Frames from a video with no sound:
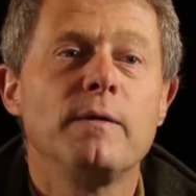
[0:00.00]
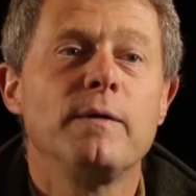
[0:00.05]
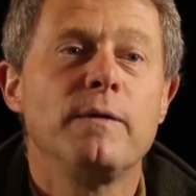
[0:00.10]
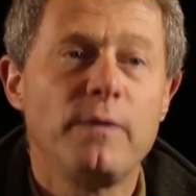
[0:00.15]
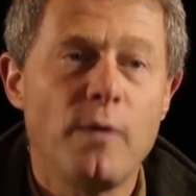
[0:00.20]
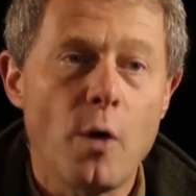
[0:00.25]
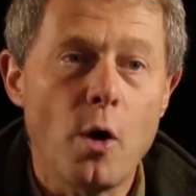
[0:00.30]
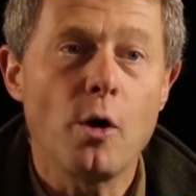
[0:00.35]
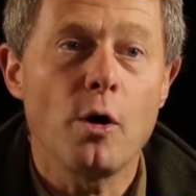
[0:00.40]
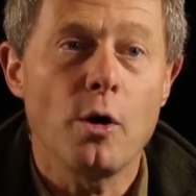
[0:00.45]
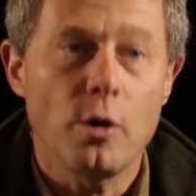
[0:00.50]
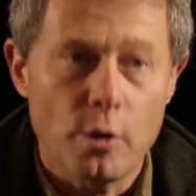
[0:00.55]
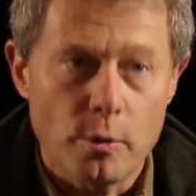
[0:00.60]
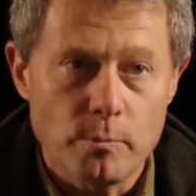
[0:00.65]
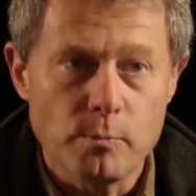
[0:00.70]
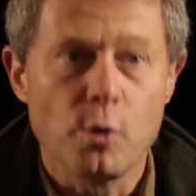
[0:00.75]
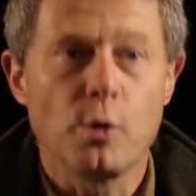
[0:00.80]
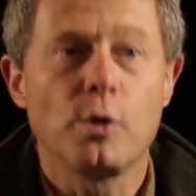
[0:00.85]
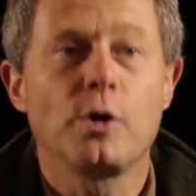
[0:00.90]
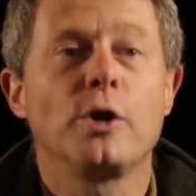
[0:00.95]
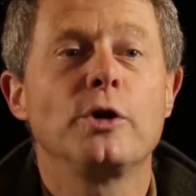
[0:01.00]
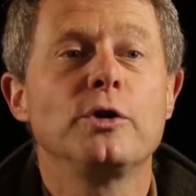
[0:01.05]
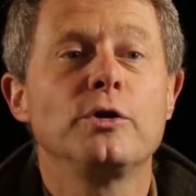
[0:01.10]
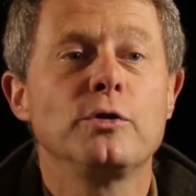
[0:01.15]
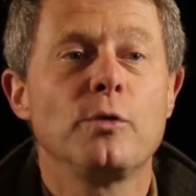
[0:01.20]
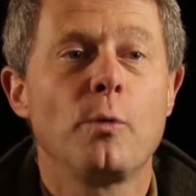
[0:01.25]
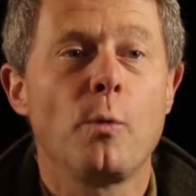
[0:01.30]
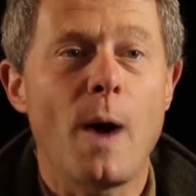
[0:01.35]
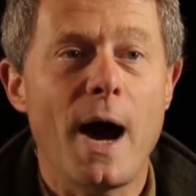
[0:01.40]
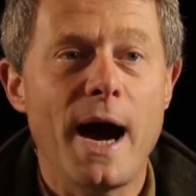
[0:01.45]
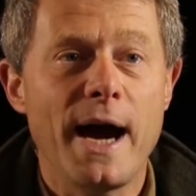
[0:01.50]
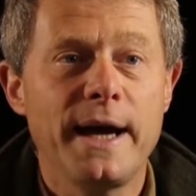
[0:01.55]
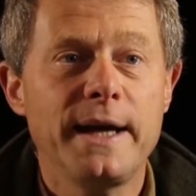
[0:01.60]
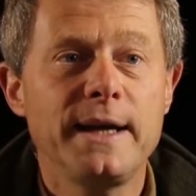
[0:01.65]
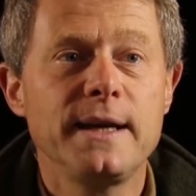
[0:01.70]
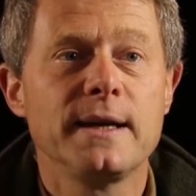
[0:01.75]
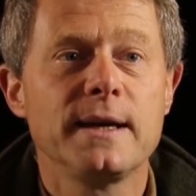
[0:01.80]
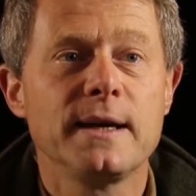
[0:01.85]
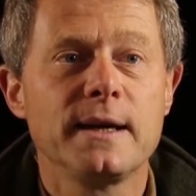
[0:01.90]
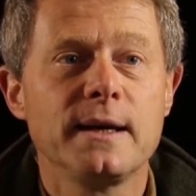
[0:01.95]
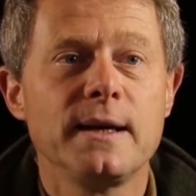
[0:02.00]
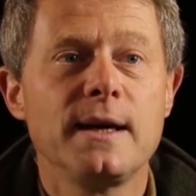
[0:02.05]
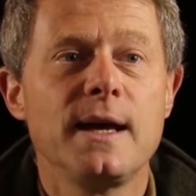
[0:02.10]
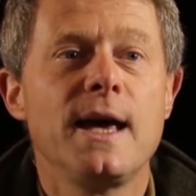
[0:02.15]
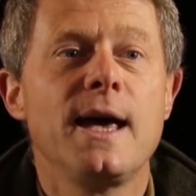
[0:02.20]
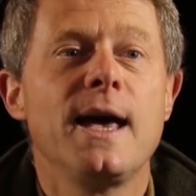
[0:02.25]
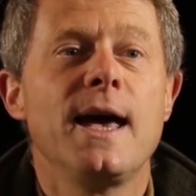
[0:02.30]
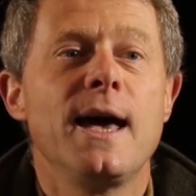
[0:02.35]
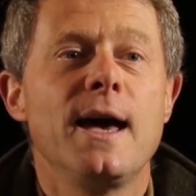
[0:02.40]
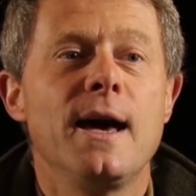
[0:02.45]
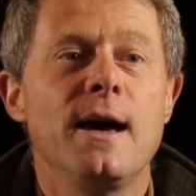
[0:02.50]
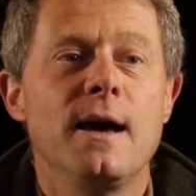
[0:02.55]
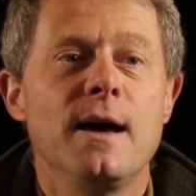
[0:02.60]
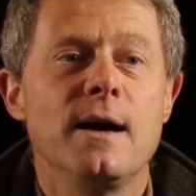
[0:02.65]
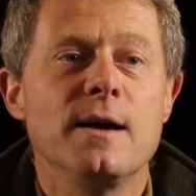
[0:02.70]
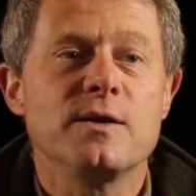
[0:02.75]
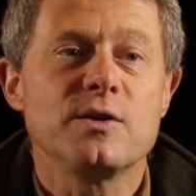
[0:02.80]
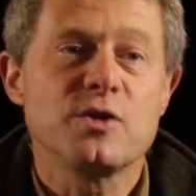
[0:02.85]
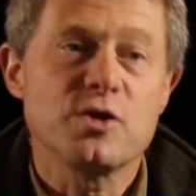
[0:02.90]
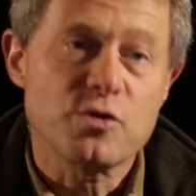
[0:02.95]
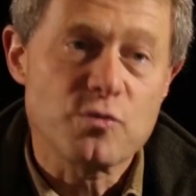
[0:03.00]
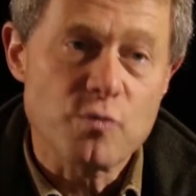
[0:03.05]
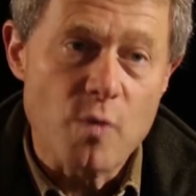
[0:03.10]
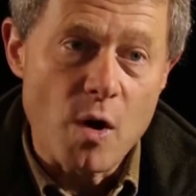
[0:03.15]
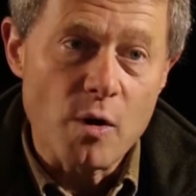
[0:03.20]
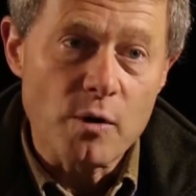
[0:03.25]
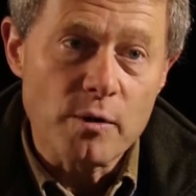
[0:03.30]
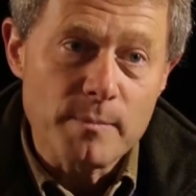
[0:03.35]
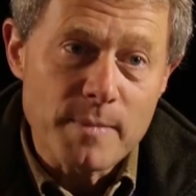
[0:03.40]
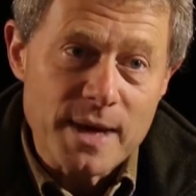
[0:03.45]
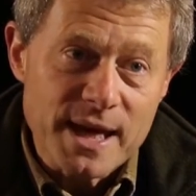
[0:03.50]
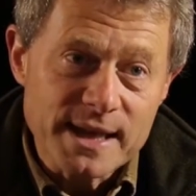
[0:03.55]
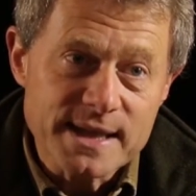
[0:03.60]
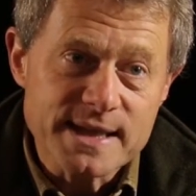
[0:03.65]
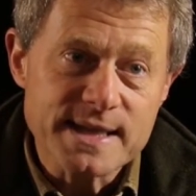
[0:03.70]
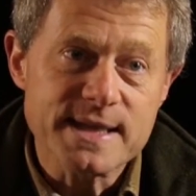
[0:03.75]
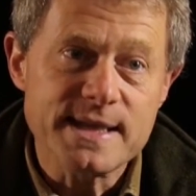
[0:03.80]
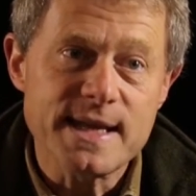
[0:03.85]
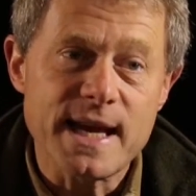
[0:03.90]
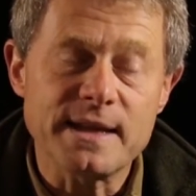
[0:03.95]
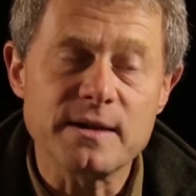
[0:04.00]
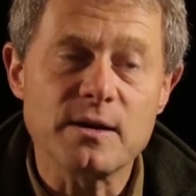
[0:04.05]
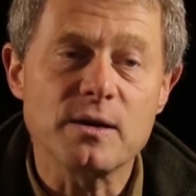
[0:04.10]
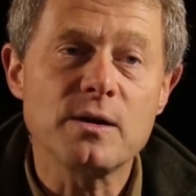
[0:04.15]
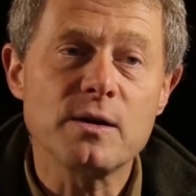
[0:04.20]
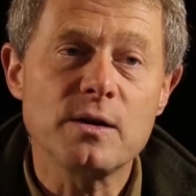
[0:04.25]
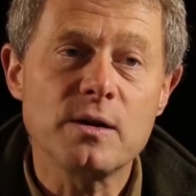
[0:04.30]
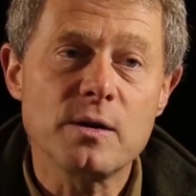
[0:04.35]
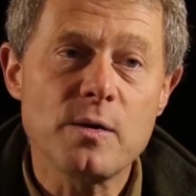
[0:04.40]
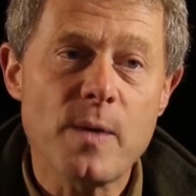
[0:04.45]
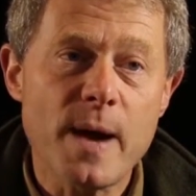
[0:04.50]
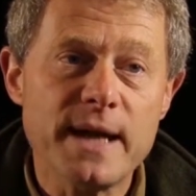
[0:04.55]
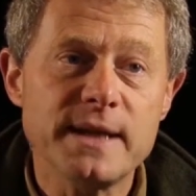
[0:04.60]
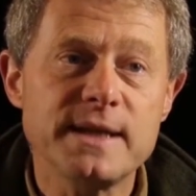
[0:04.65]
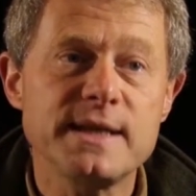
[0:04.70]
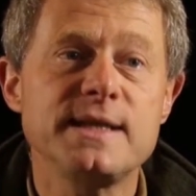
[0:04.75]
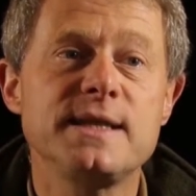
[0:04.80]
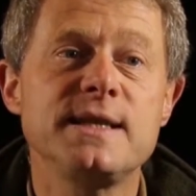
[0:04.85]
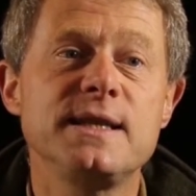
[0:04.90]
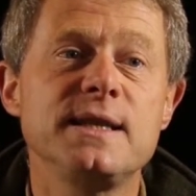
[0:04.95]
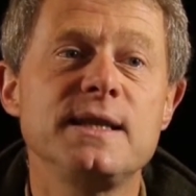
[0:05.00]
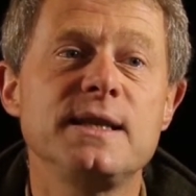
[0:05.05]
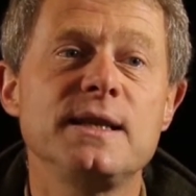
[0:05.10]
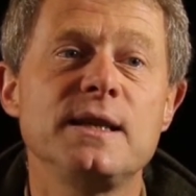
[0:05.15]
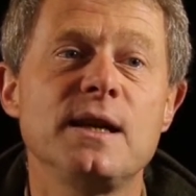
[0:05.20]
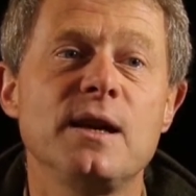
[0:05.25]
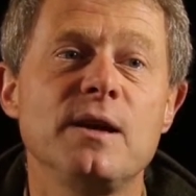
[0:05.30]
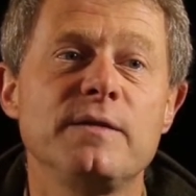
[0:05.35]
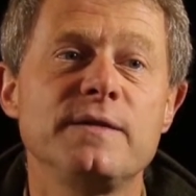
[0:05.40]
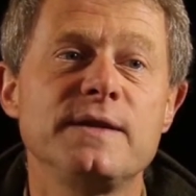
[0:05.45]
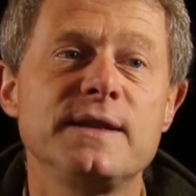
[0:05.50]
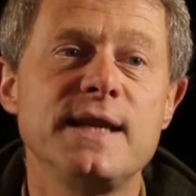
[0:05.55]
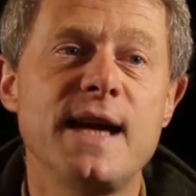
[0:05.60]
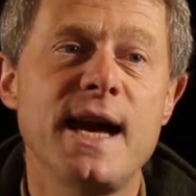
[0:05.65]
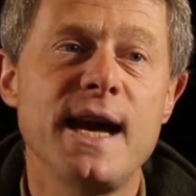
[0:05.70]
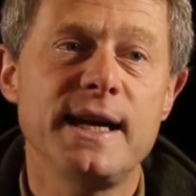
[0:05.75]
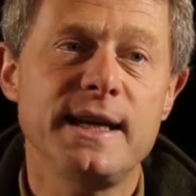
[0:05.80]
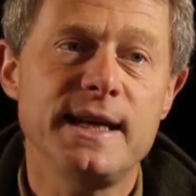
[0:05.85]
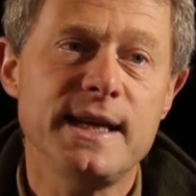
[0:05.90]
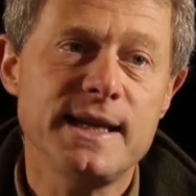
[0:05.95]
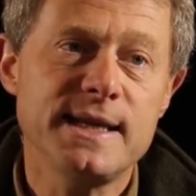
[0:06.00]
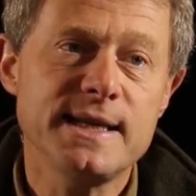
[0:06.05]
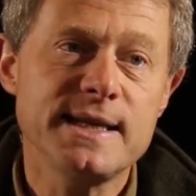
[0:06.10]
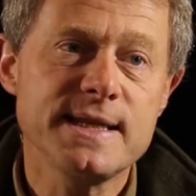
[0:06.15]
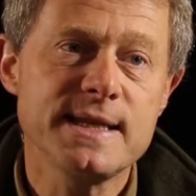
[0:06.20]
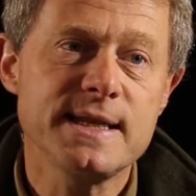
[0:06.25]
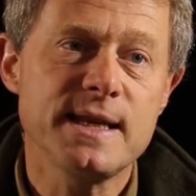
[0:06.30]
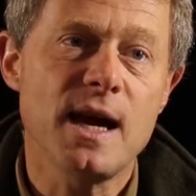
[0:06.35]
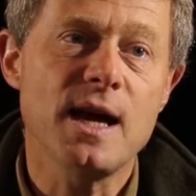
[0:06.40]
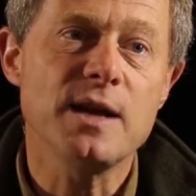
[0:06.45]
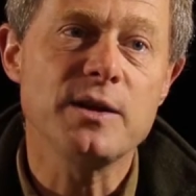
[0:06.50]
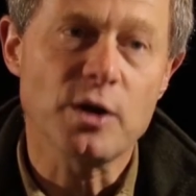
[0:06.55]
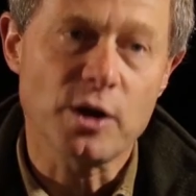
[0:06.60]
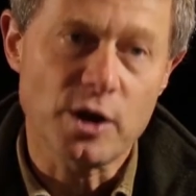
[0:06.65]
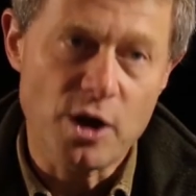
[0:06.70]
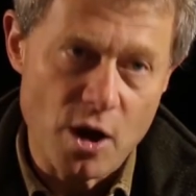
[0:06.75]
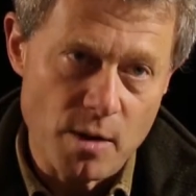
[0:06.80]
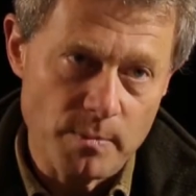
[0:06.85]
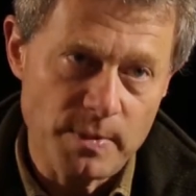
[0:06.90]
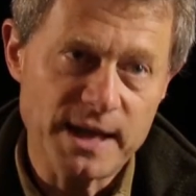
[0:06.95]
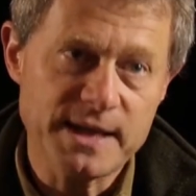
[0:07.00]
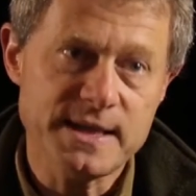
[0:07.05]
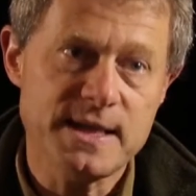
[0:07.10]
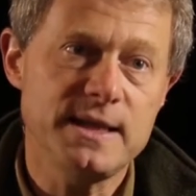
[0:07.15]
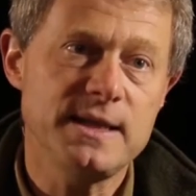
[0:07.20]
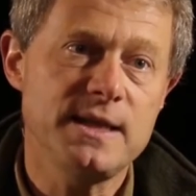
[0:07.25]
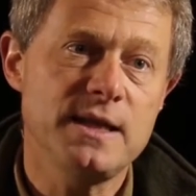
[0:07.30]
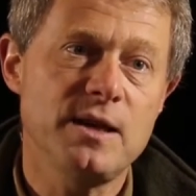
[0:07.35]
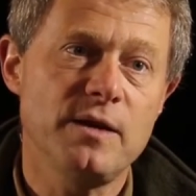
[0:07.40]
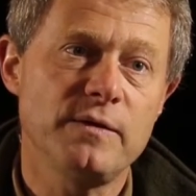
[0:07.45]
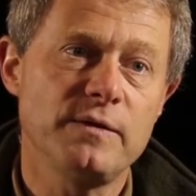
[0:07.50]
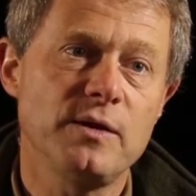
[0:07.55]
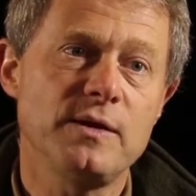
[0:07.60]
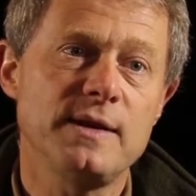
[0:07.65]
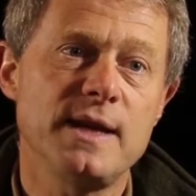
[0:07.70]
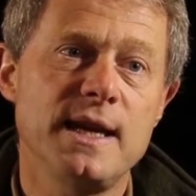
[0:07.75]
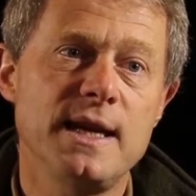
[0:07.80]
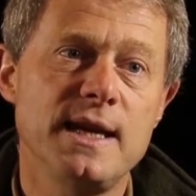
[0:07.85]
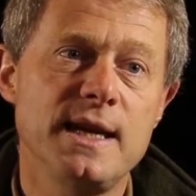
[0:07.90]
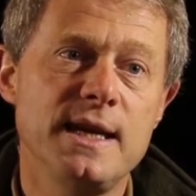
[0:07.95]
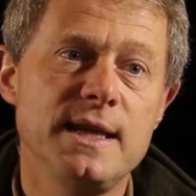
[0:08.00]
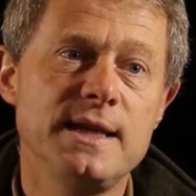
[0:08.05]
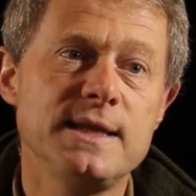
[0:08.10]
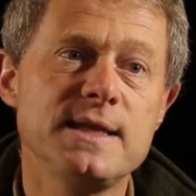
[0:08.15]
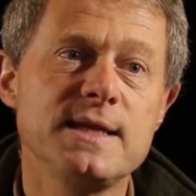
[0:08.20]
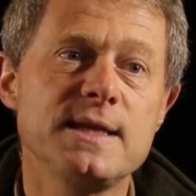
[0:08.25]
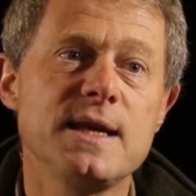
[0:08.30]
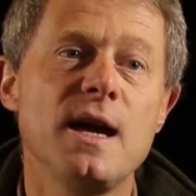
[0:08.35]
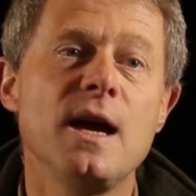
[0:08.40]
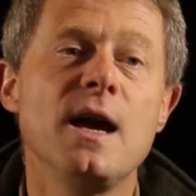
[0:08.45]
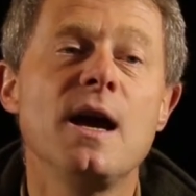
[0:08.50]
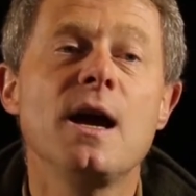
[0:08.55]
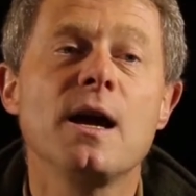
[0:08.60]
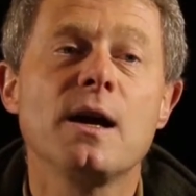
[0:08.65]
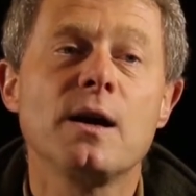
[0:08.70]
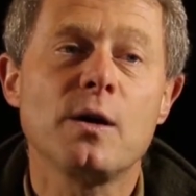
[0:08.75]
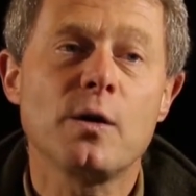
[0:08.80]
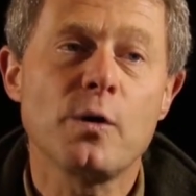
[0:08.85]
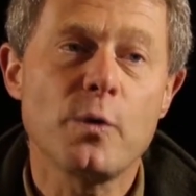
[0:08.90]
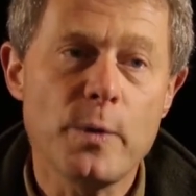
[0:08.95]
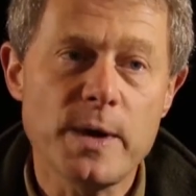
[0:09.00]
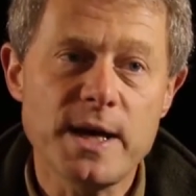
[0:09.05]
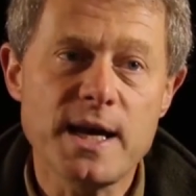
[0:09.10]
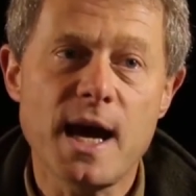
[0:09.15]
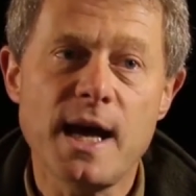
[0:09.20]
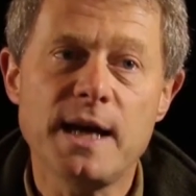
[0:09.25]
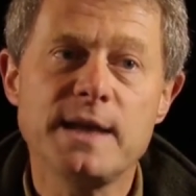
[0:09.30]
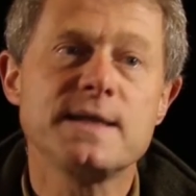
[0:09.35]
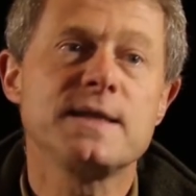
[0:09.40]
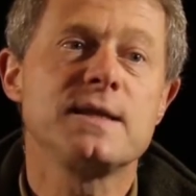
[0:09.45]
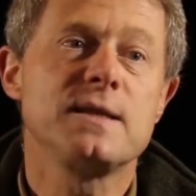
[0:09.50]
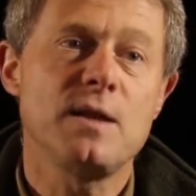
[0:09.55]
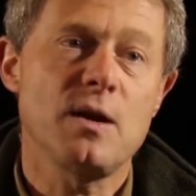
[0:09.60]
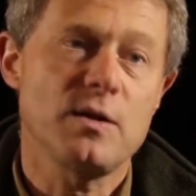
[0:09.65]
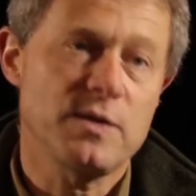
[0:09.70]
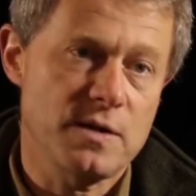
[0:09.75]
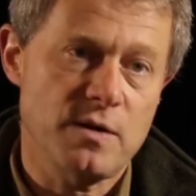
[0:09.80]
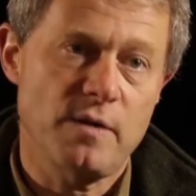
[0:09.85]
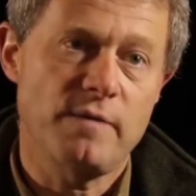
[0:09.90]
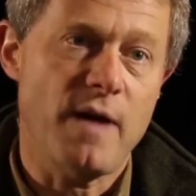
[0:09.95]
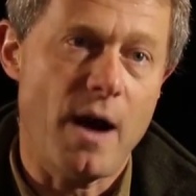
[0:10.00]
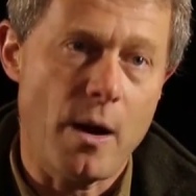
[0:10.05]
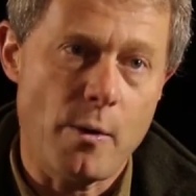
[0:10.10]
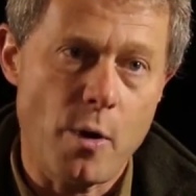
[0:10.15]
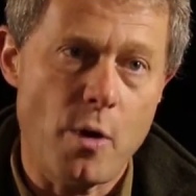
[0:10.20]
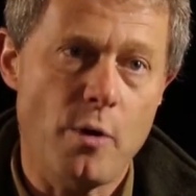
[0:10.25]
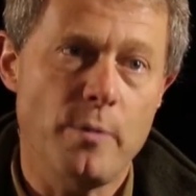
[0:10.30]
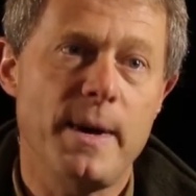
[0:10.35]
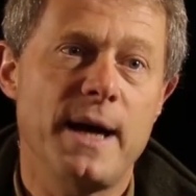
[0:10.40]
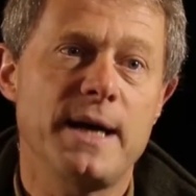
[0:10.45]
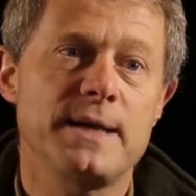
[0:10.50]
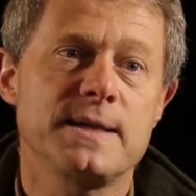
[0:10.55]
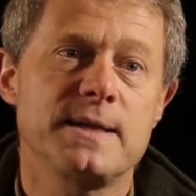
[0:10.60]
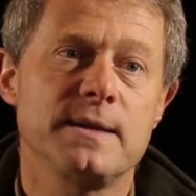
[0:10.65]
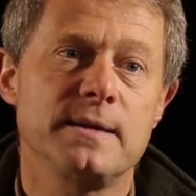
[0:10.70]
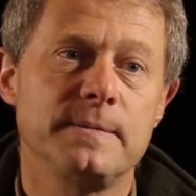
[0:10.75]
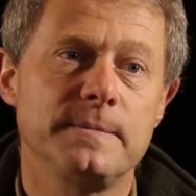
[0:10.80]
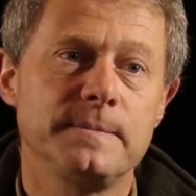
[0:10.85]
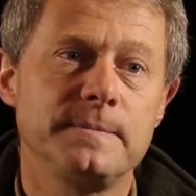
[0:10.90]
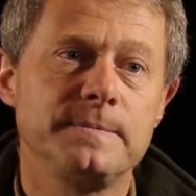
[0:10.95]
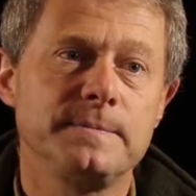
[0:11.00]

for a Bourgogne wine. Strong means that the quantity of tannins and the complexity of the tannins creates lots of aromas.